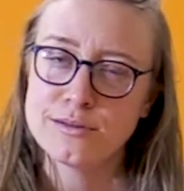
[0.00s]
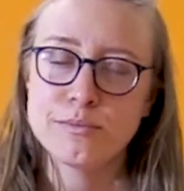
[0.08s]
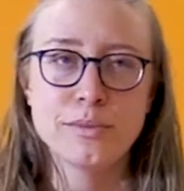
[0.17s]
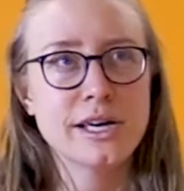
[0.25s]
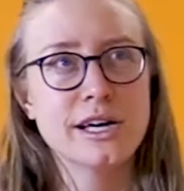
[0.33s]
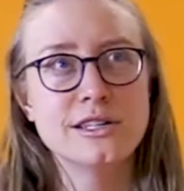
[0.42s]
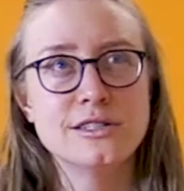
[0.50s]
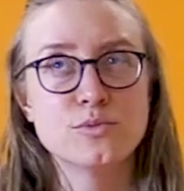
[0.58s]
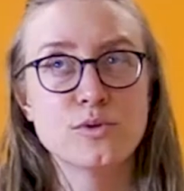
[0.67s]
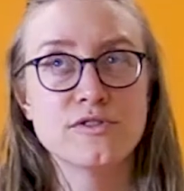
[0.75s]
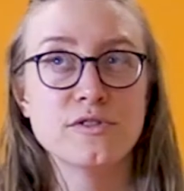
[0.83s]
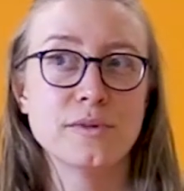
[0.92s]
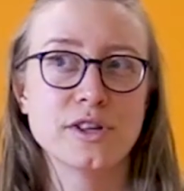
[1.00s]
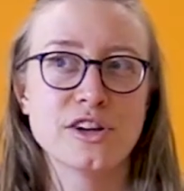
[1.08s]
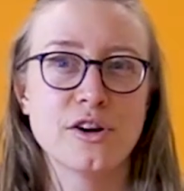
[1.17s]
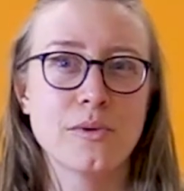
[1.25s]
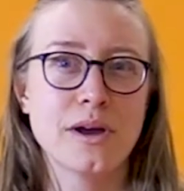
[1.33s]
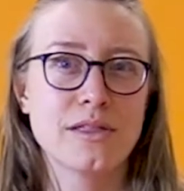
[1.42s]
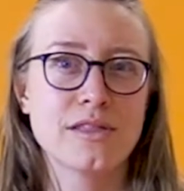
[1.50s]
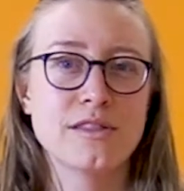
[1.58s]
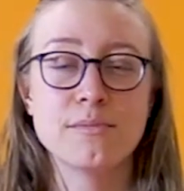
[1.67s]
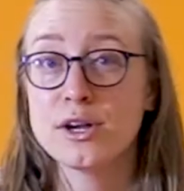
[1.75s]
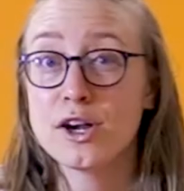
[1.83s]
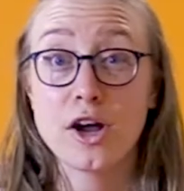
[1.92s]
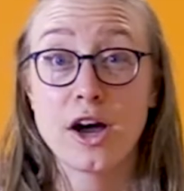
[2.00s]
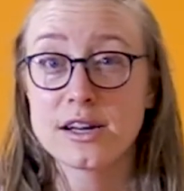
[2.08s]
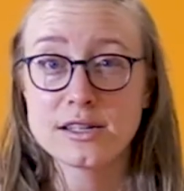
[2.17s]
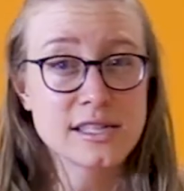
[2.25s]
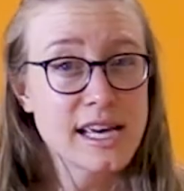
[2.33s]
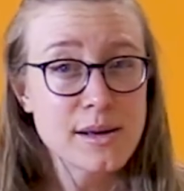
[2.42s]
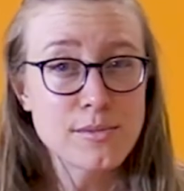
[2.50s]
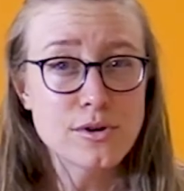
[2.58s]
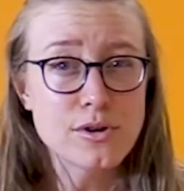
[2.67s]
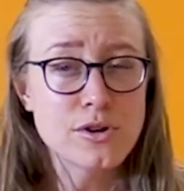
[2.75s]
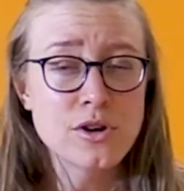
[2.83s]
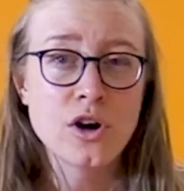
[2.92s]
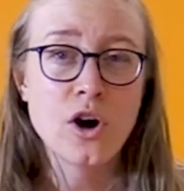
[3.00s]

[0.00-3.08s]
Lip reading: because we're familiar with the periodic table,